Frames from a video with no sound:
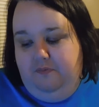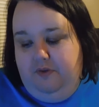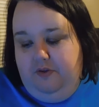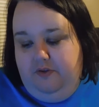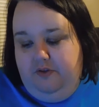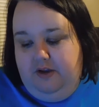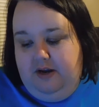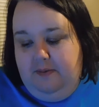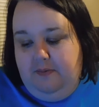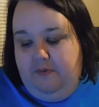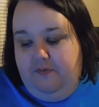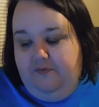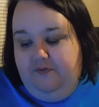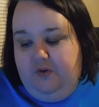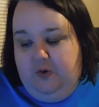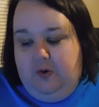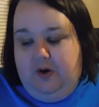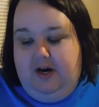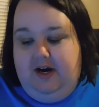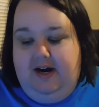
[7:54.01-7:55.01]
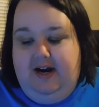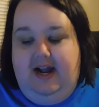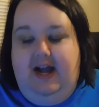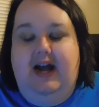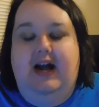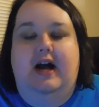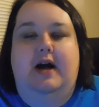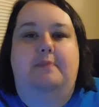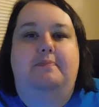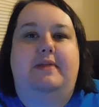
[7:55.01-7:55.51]
The number 4
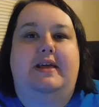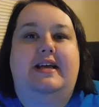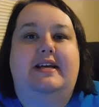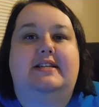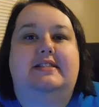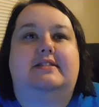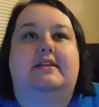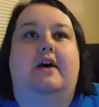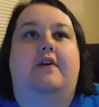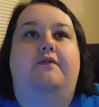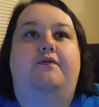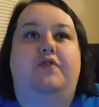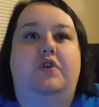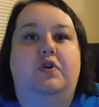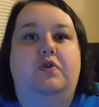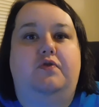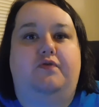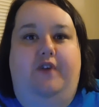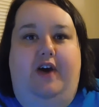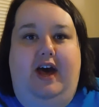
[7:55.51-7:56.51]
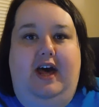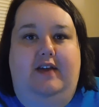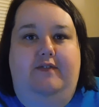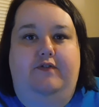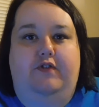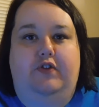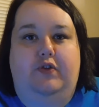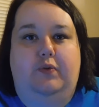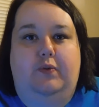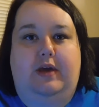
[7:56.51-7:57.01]
is a food find
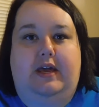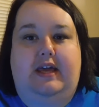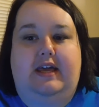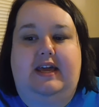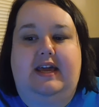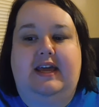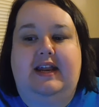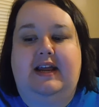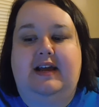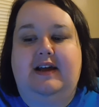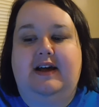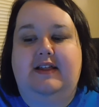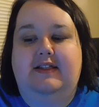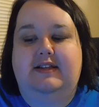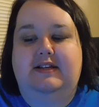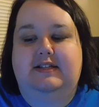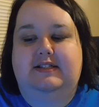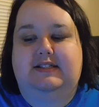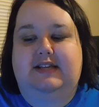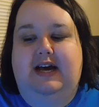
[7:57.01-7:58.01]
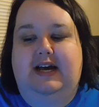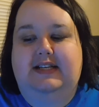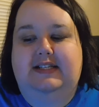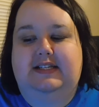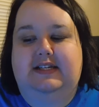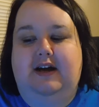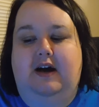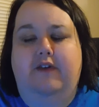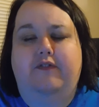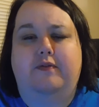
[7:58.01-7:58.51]
for the week. And I got this
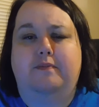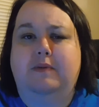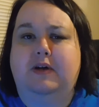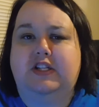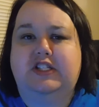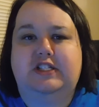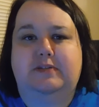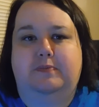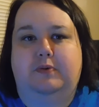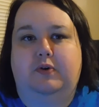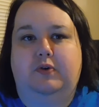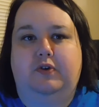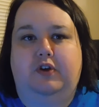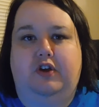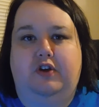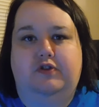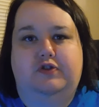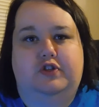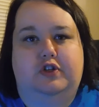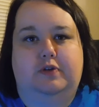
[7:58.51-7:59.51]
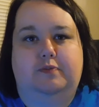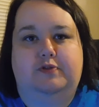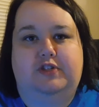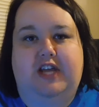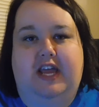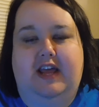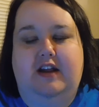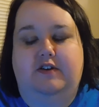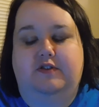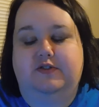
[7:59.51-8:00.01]
idea off multiple YouTube
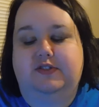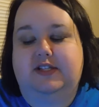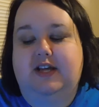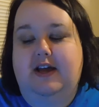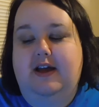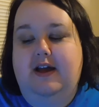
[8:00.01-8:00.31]
channels,